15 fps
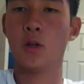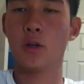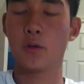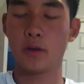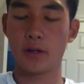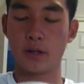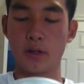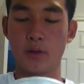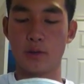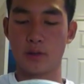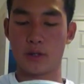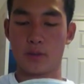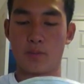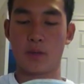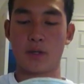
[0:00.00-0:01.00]
All you want to do is
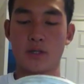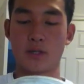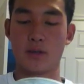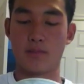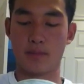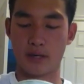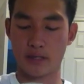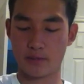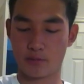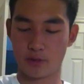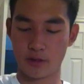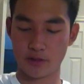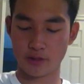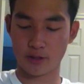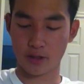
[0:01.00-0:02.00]
just pinch the bottom
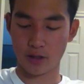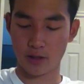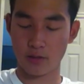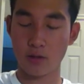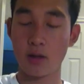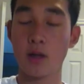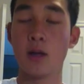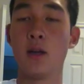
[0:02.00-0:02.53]
rails together.